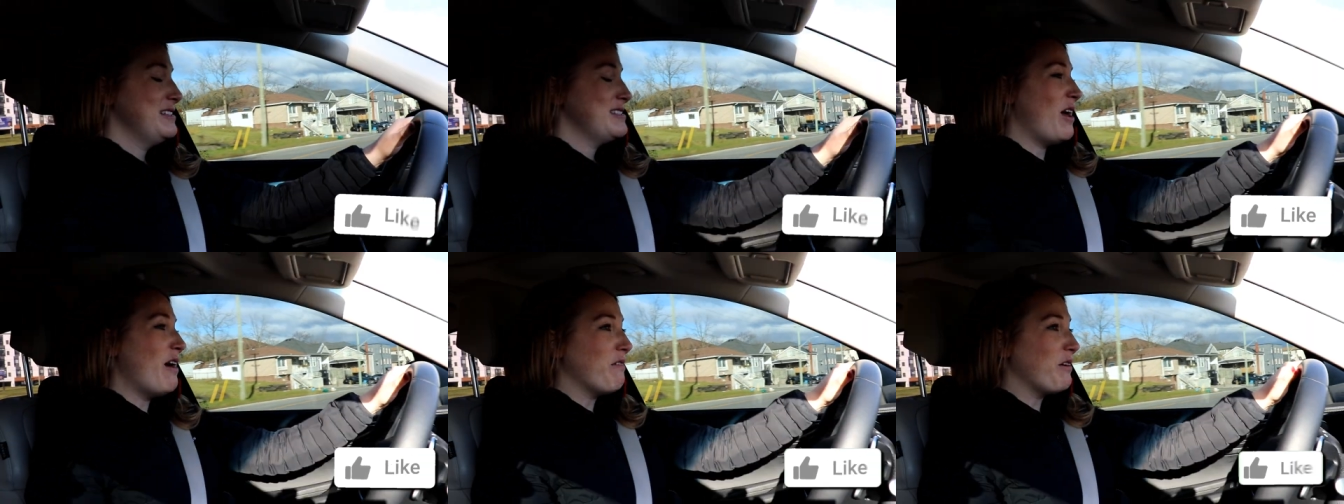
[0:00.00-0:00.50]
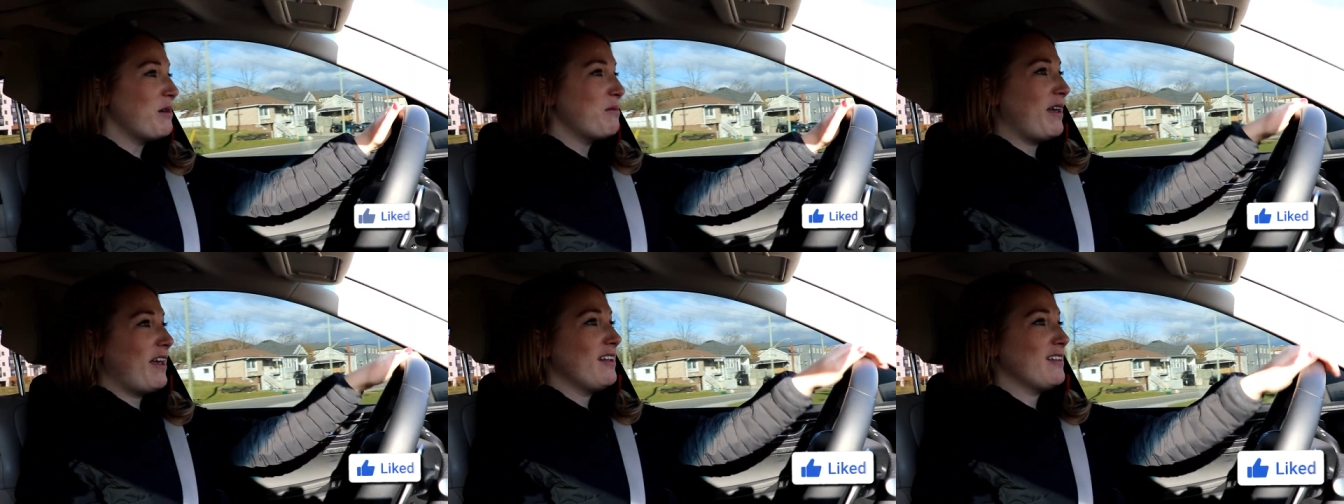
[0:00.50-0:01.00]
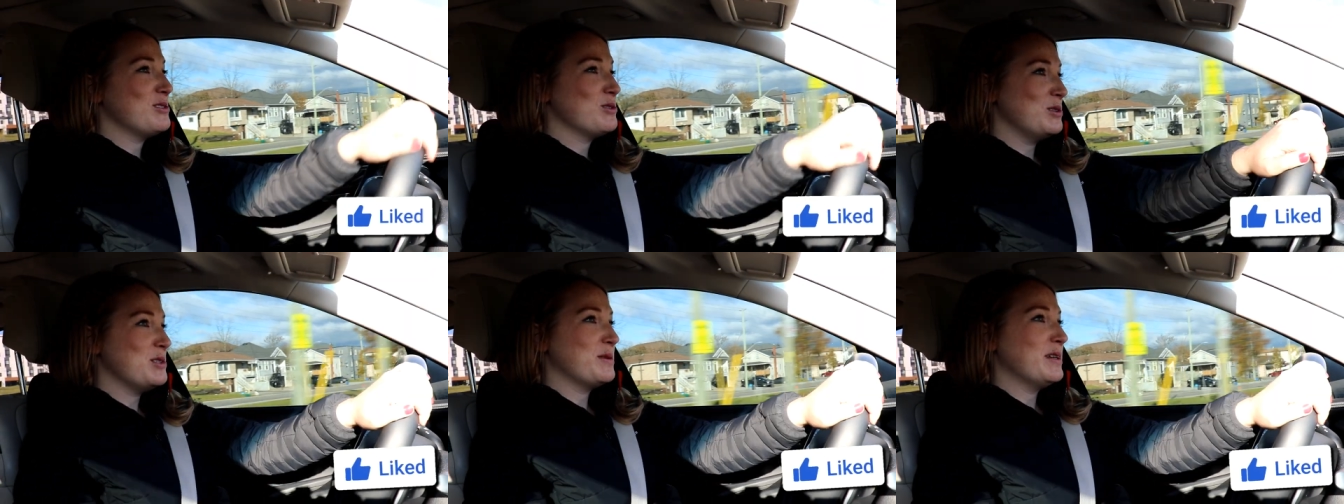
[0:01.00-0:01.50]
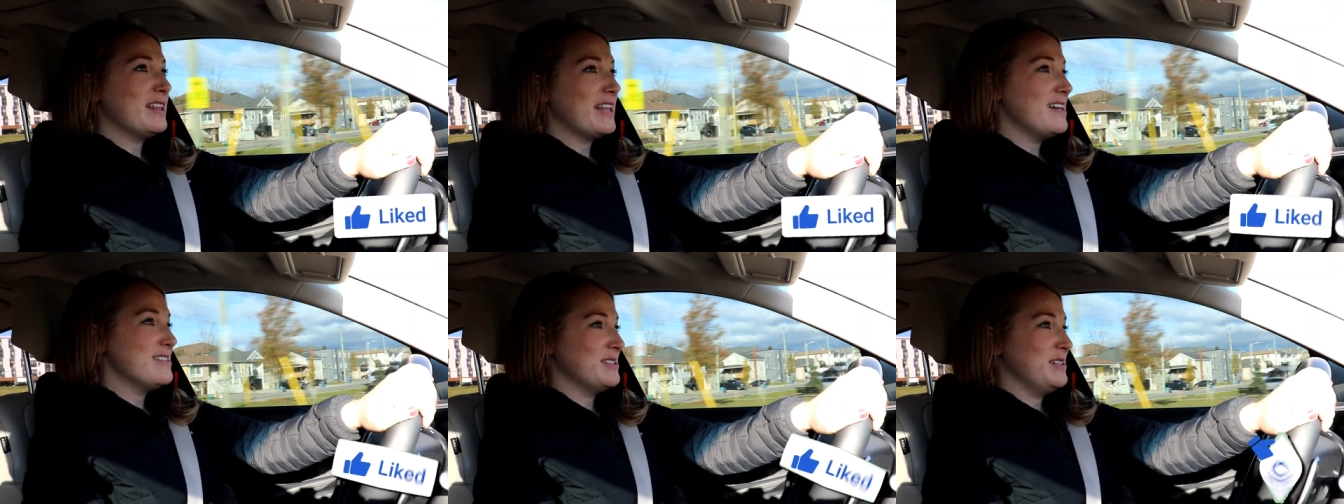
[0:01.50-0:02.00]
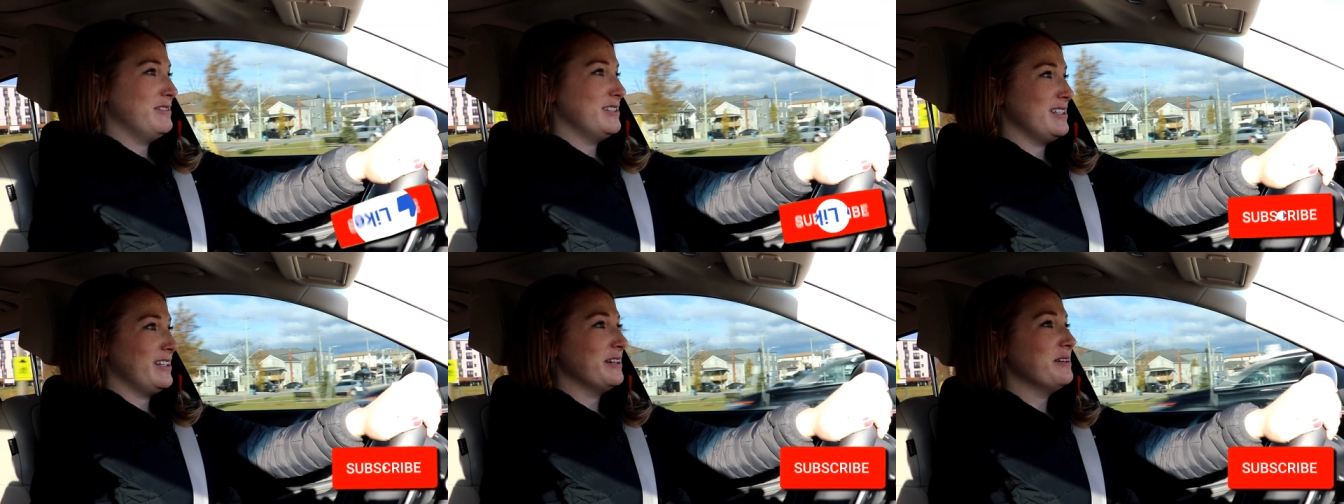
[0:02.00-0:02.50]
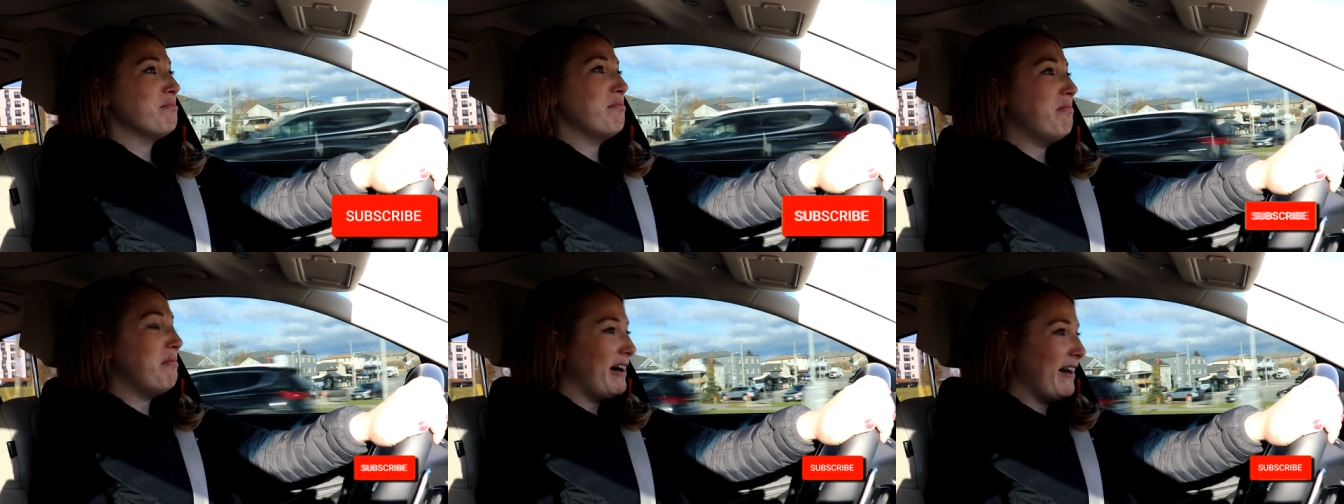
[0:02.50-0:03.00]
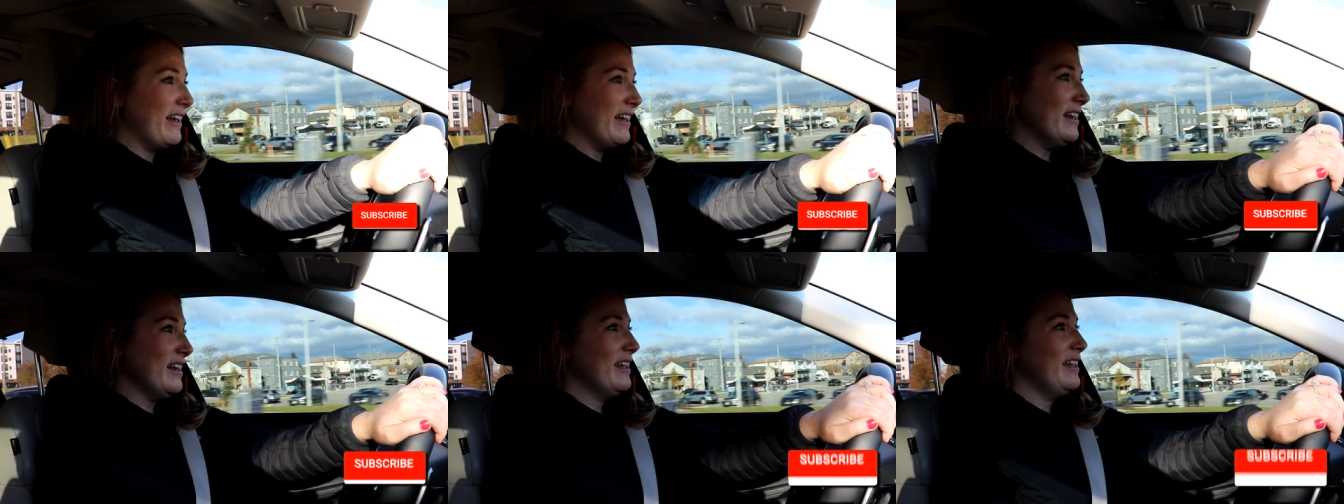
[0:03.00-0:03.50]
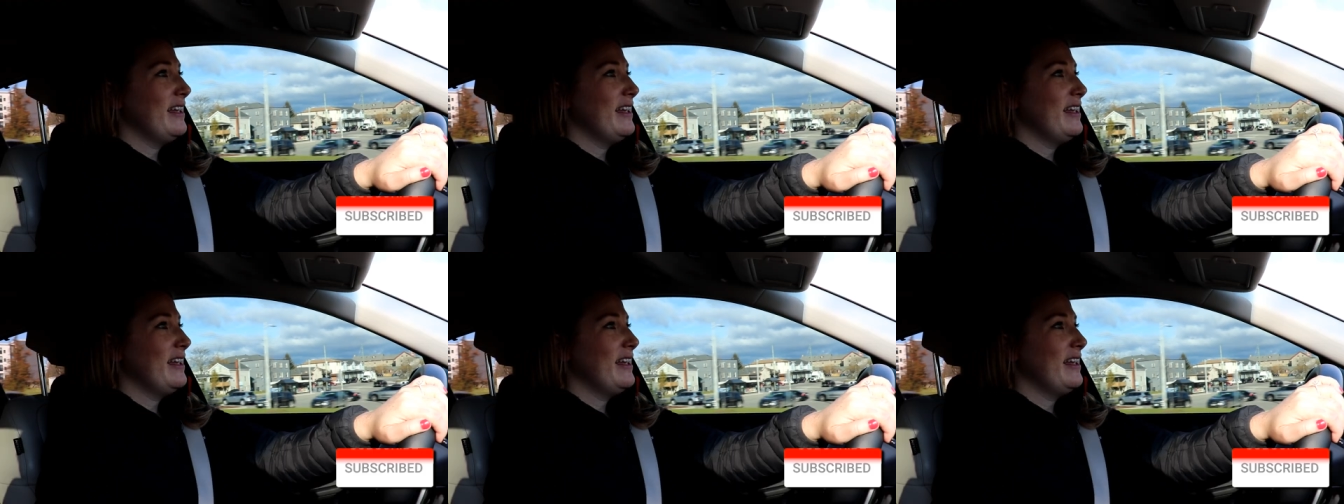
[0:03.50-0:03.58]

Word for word: It's not very big, there's only 20,000 of us here, but